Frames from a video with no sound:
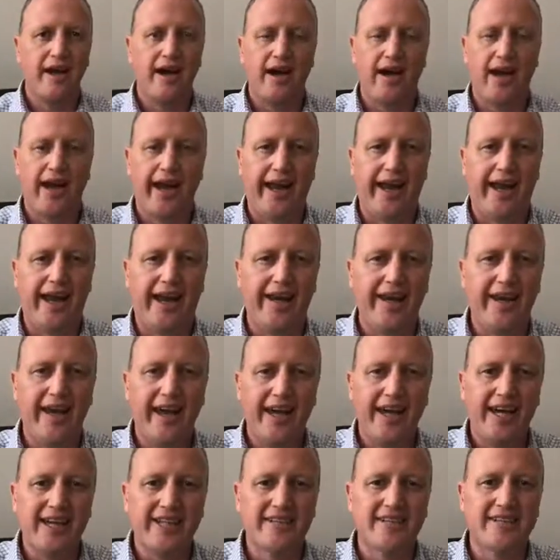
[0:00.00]
And
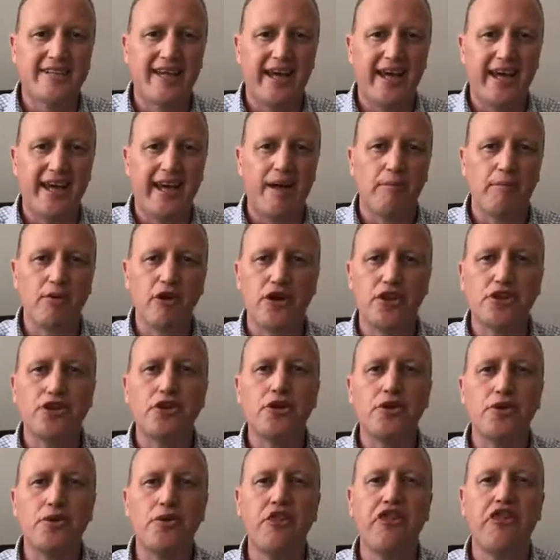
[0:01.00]
he said, I'm going to
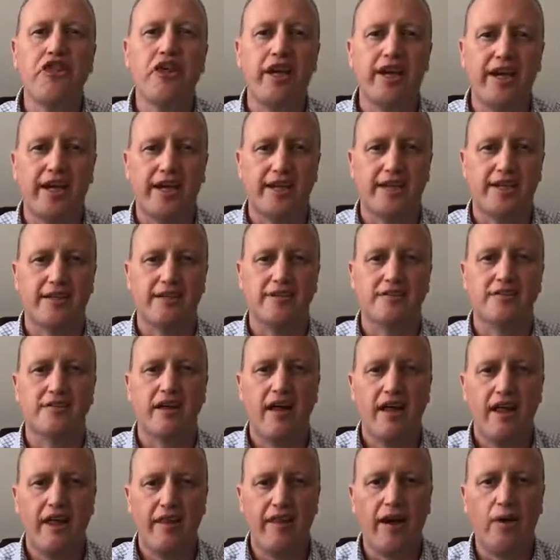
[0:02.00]
do things
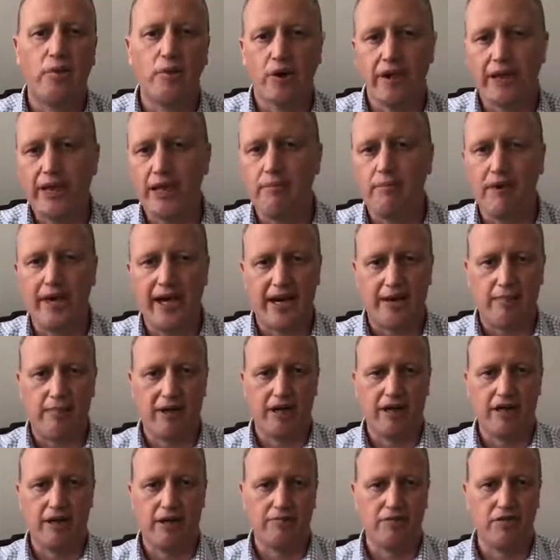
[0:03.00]
that will get me out of my
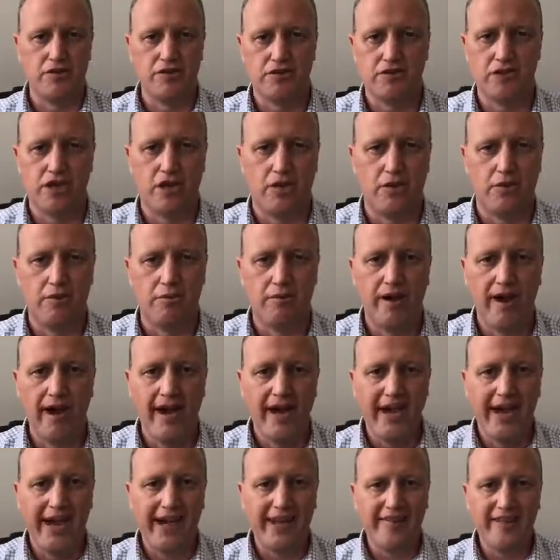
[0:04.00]
comfort zone.
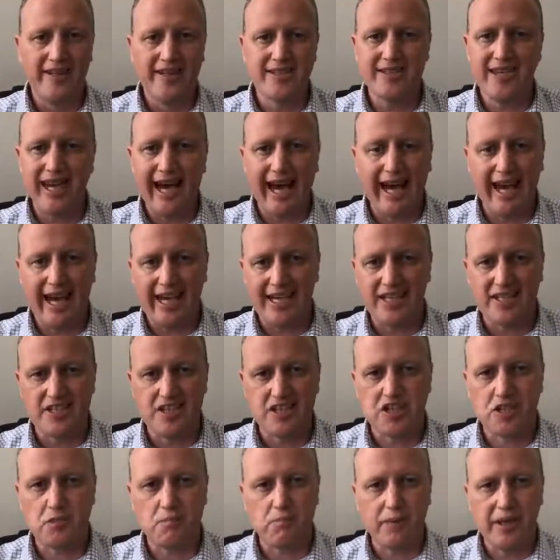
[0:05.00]
And this guy is
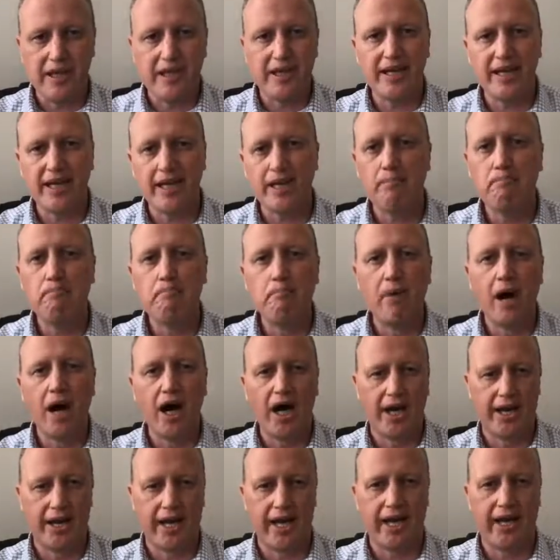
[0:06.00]
spending
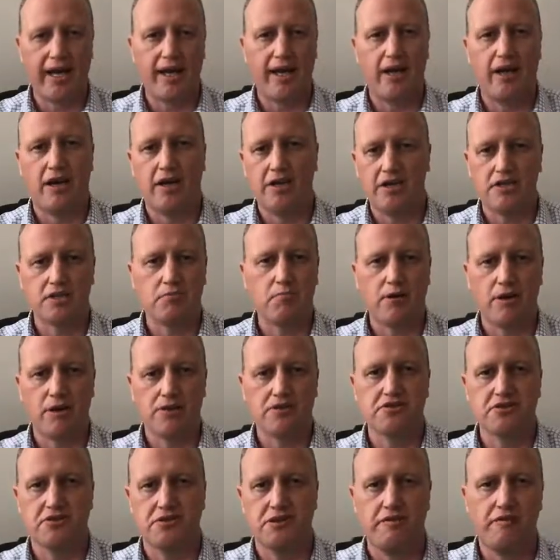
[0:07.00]
money on his
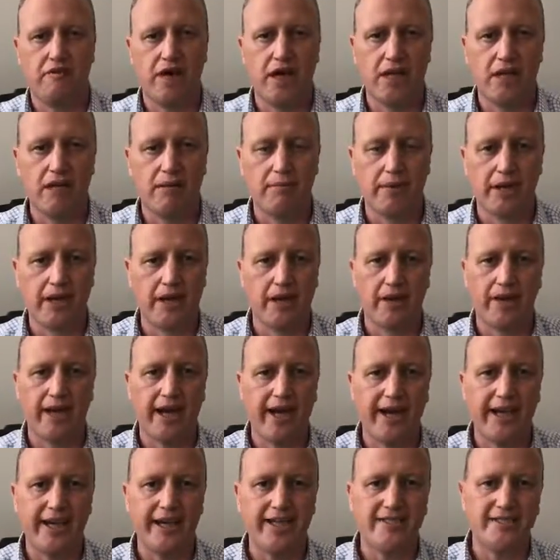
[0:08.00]
personal development,
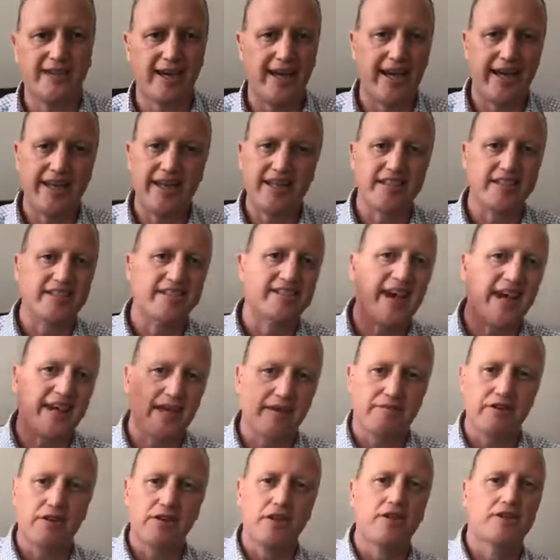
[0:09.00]
okay? He said, I need to sign
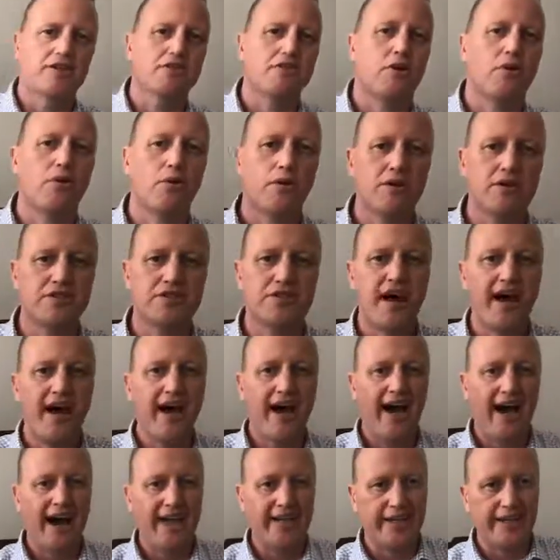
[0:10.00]
up for this course.
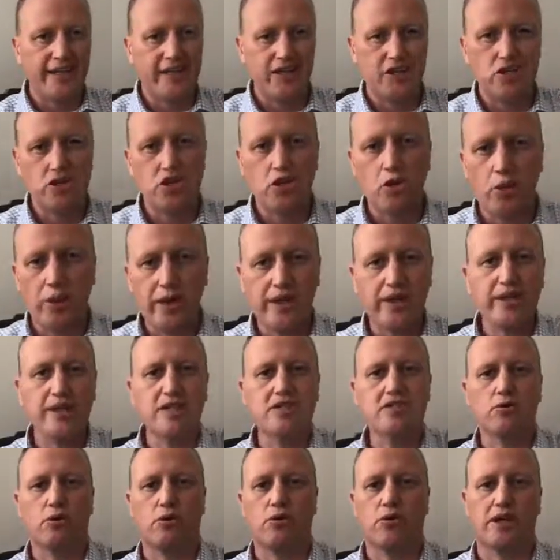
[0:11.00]
I need to join
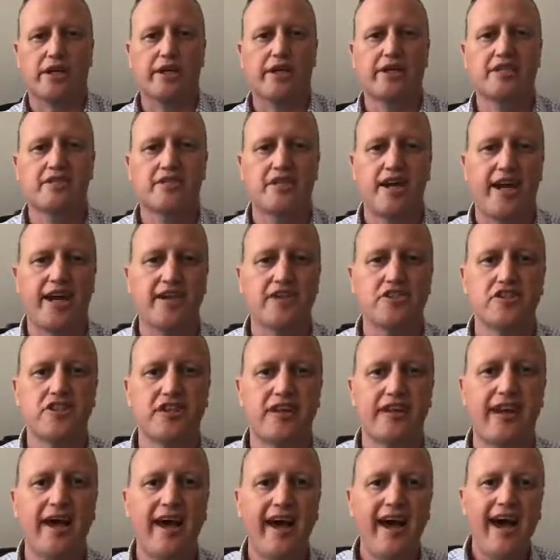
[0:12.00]
this
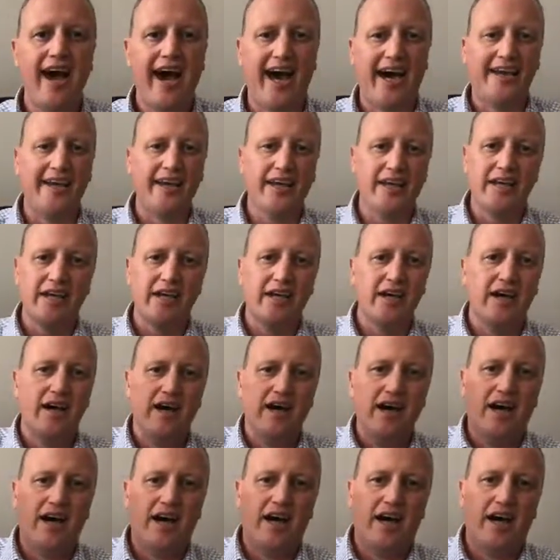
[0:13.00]
organization. I need
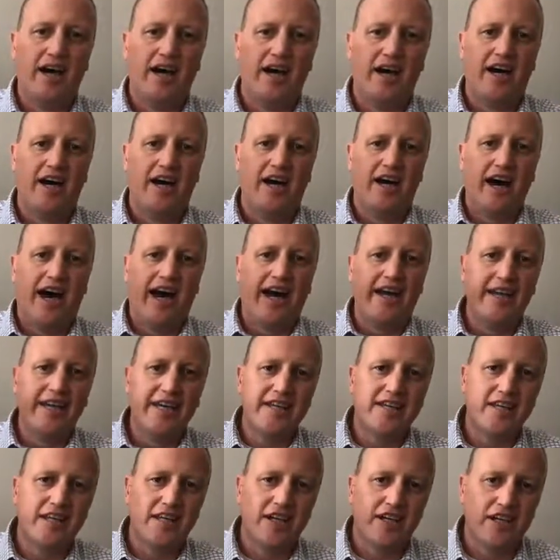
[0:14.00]

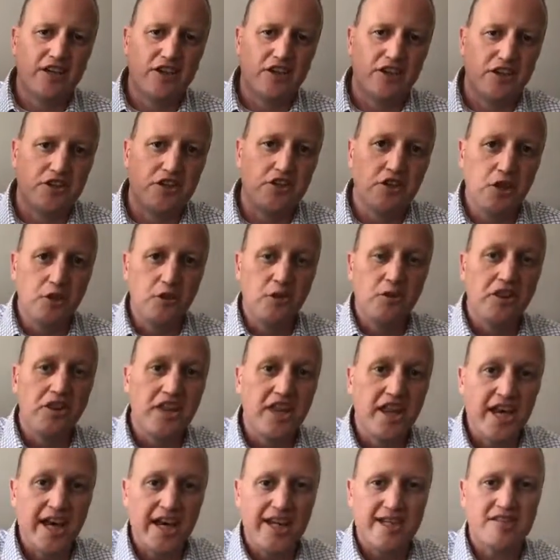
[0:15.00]
to do
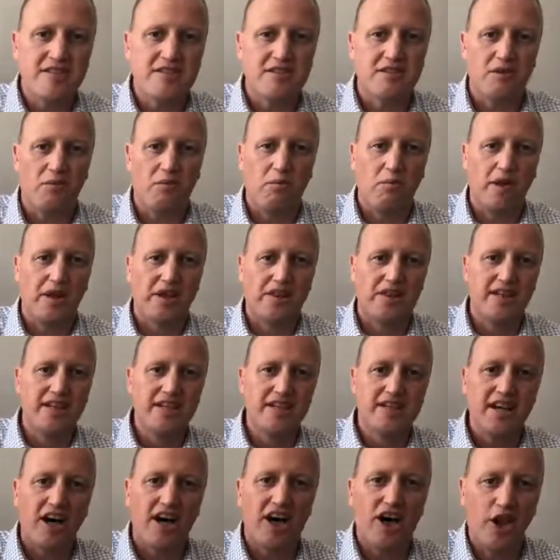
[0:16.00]
this with
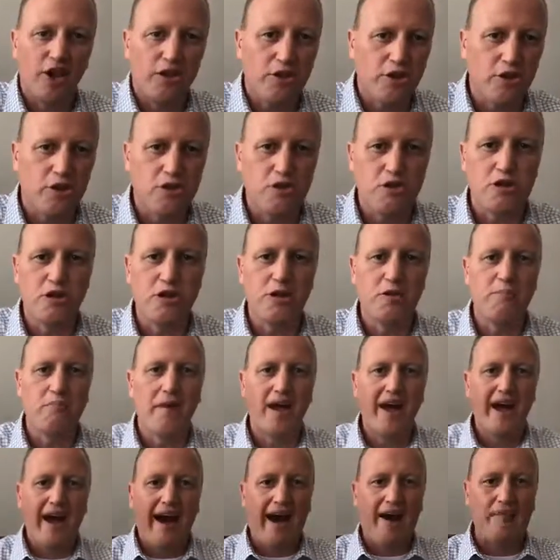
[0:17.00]
this other group.
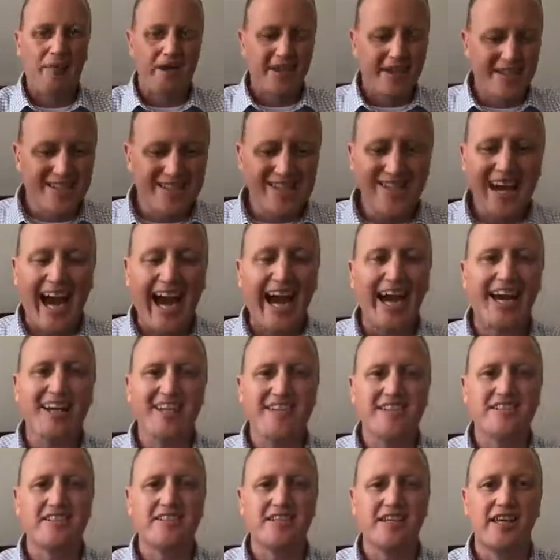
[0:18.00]
I mean, this guy
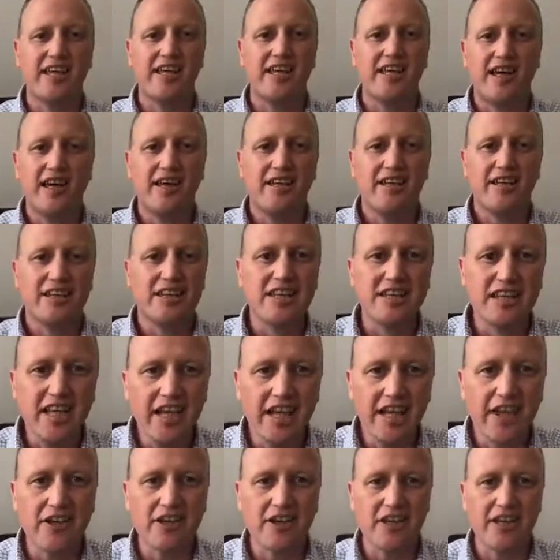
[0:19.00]
is
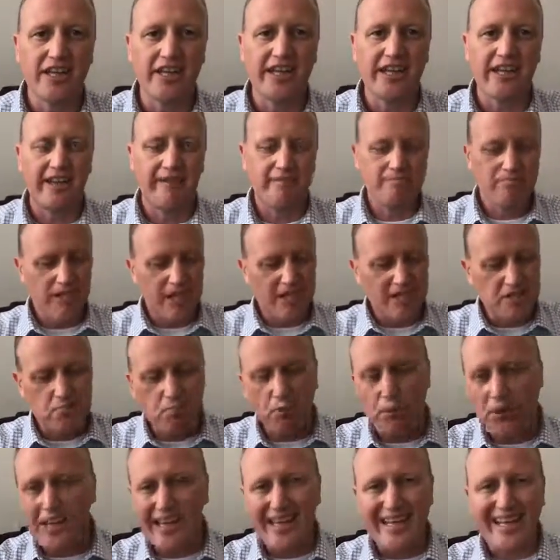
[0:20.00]
literally
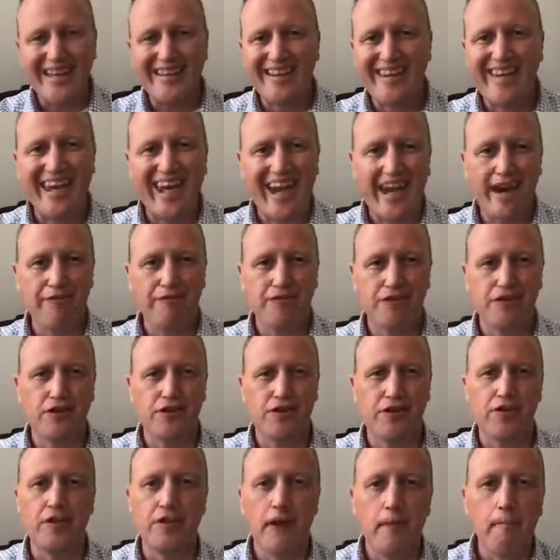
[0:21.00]
putting in the
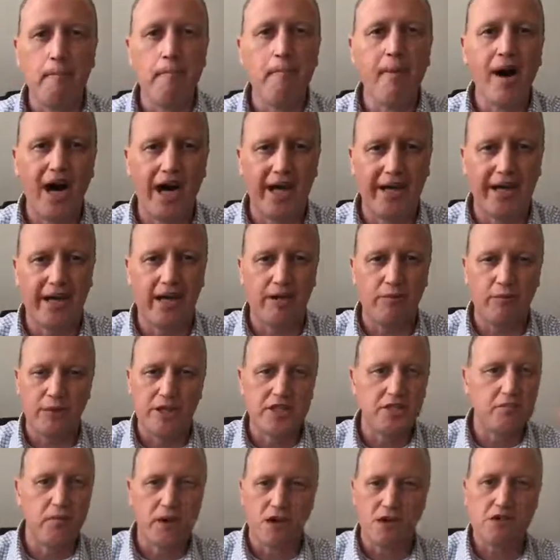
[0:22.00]
effort, the money,
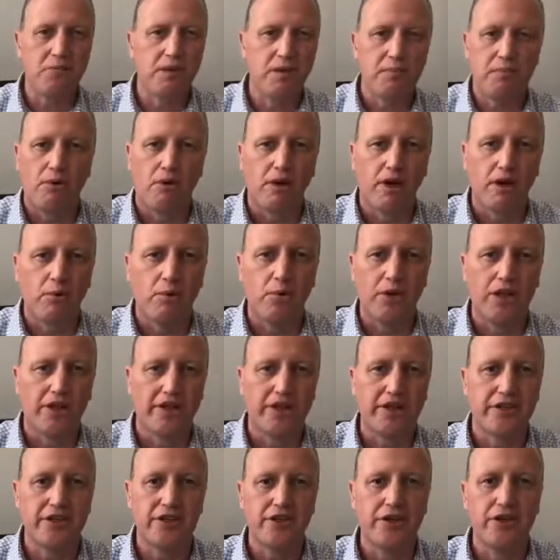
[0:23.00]
which most people aren't
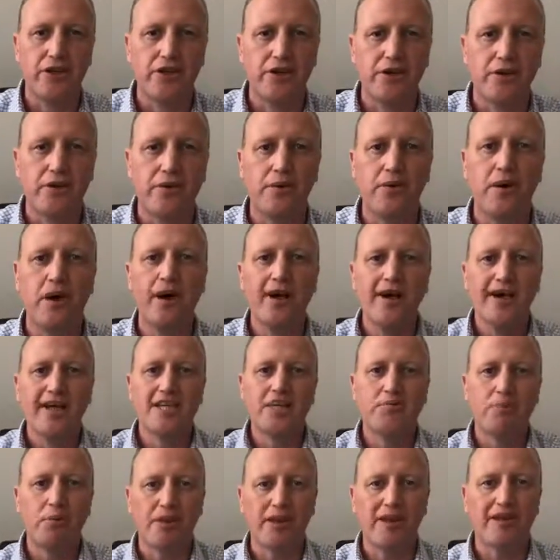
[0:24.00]
willing to do.
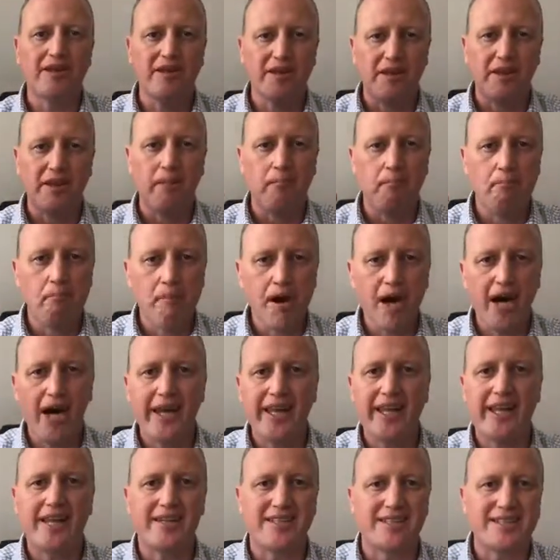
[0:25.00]
He's putting in the
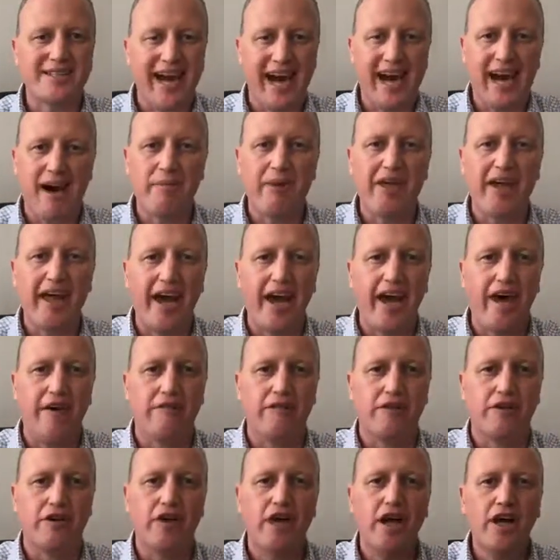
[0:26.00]
money, the time and
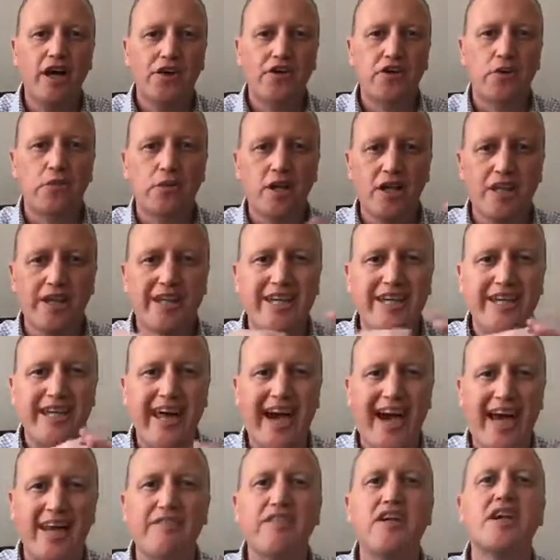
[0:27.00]
effort to really get
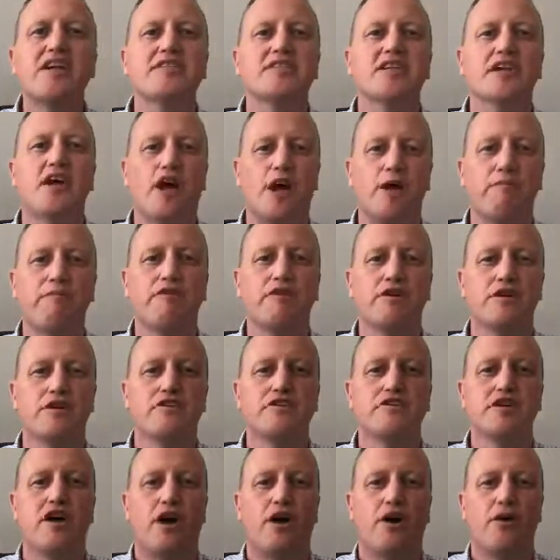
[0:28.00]
out of his comfort
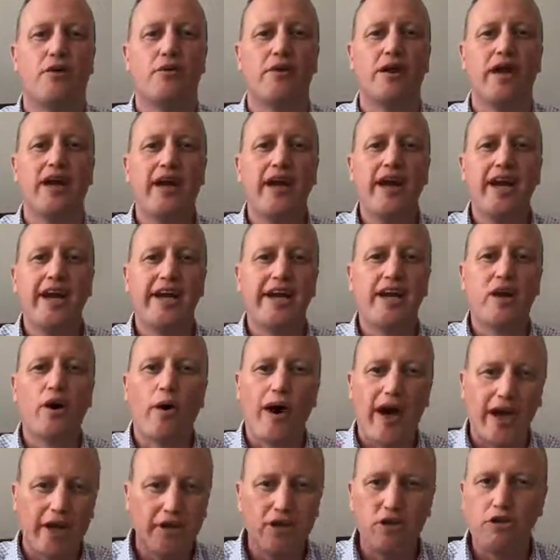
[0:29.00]
zone and go
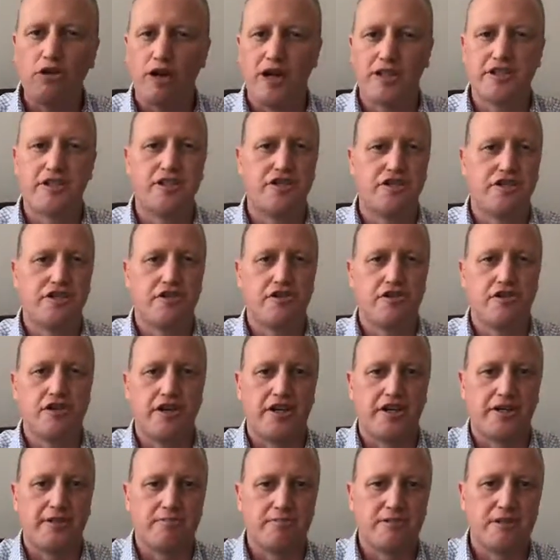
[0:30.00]
out and crush his
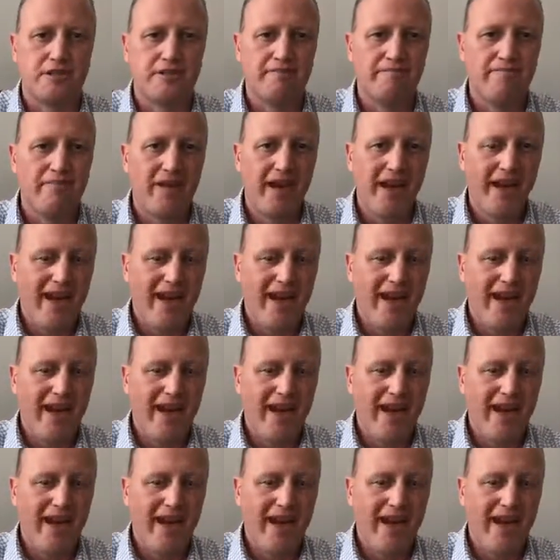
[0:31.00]
dreams.